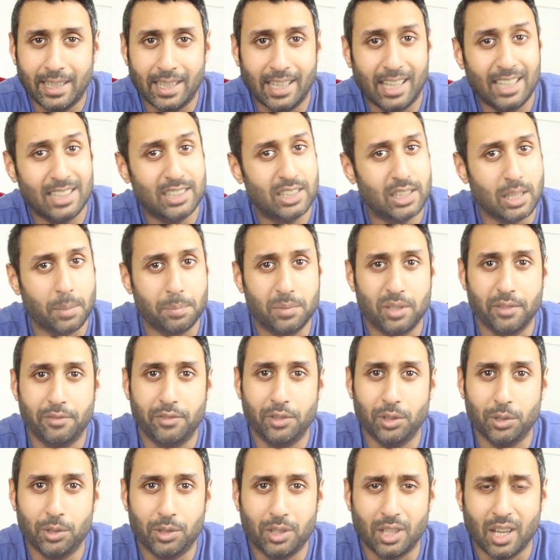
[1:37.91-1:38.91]
it had
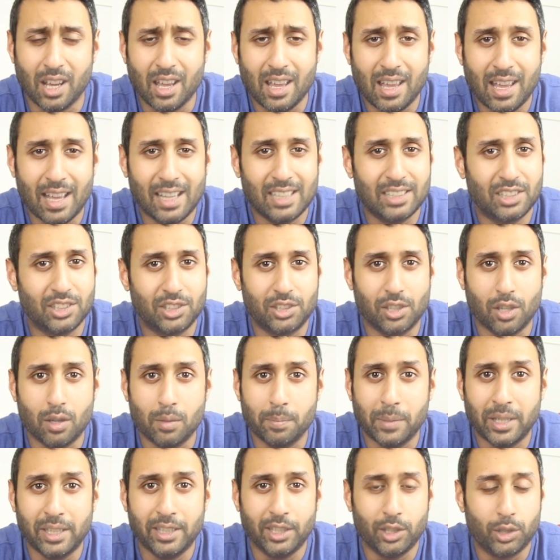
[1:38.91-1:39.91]
subterfuge, it had so
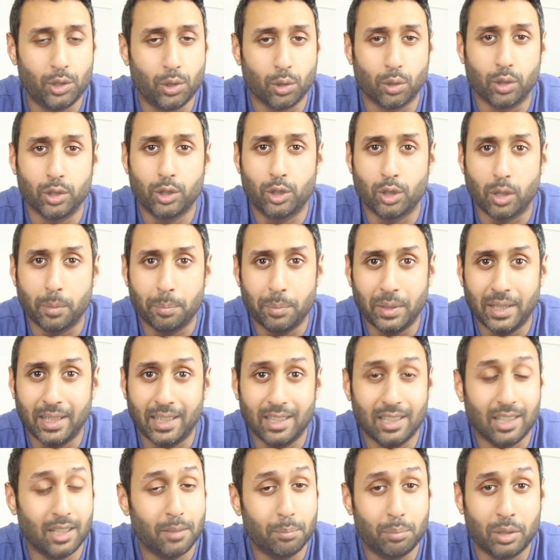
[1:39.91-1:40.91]
many jaw-dropping
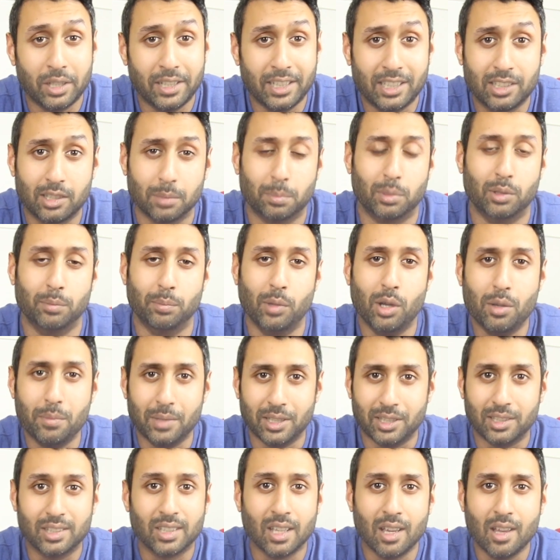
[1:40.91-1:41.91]
and unpredictable
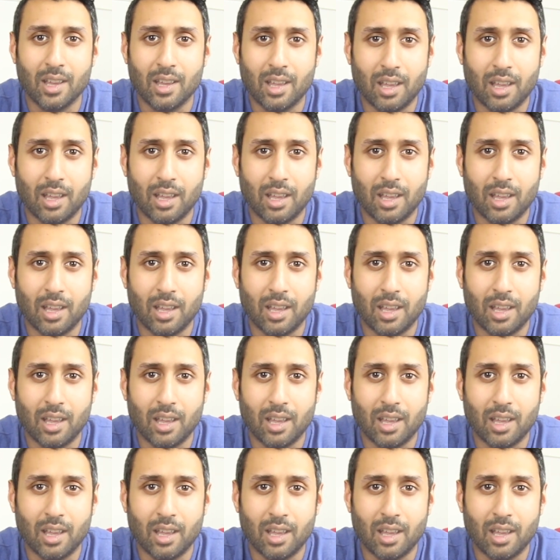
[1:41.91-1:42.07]
moments.